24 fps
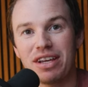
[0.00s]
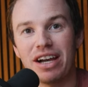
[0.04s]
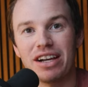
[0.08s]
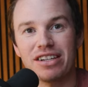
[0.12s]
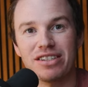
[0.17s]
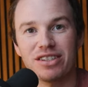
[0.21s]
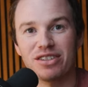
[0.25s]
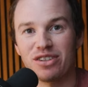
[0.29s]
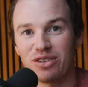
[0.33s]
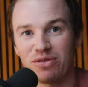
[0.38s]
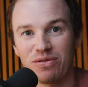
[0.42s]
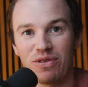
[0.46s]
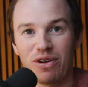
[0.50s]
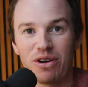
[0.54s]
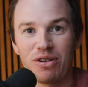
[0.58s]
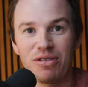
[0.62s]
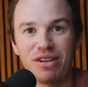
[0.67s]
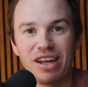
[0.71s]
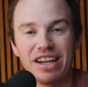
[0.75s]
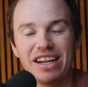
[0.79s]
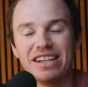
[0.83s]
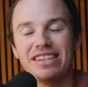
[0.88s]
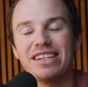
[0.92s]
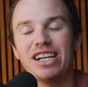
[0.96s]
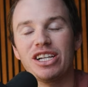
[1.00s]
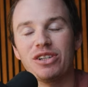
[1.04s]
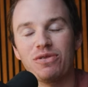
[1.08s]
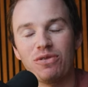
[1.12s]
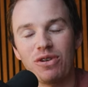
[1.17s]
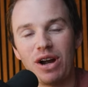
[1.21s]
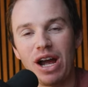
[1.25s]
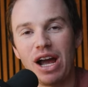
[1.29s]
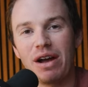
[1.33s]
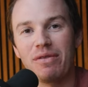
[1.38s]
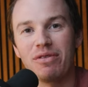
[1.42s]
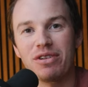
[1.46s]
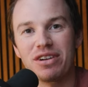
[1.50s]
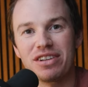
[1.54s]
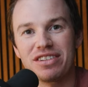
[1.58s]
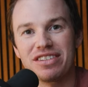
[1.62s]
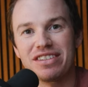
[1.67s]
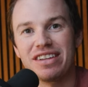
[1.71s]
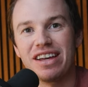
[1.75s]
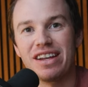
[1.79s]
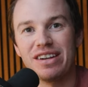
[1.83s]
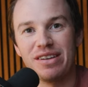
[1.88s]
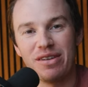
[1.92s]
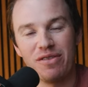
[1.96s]
to text on this phone and it takes forever to
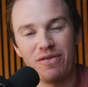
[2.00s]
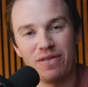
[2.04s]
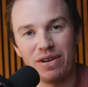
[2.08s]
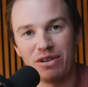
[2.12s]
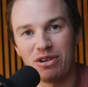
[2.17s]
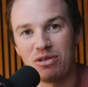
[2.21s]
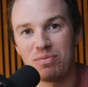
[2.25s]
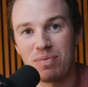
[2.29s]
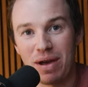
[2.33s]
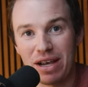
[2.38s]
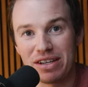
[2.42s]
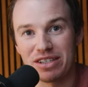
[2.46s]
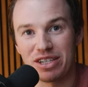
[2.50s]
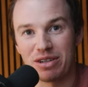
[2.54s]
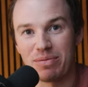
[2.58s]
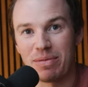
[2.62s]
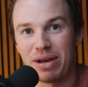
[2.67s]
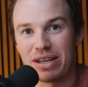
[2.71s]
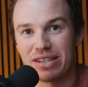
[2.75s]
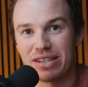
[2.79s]
send very basic